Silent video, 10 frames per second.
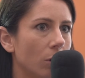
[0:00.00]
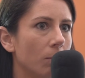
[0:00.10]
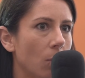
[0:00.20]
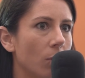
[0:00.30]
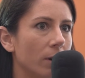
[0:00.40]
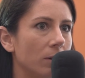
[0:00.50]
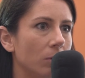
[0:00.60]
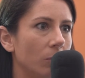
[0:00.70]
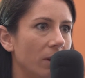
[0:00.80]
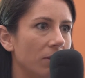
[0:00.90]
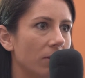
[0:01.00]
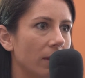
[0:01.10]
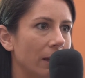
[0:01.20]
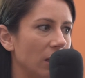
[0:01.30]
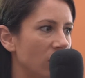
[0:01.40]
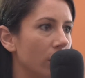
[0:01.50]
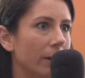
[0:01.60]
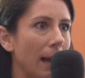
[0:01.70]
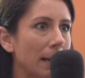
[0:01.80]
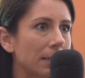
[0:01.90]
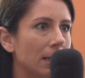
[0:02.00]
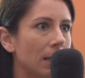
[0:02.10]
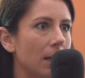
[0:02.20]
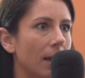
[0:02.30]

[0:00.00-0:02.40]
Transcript: are born with curiosity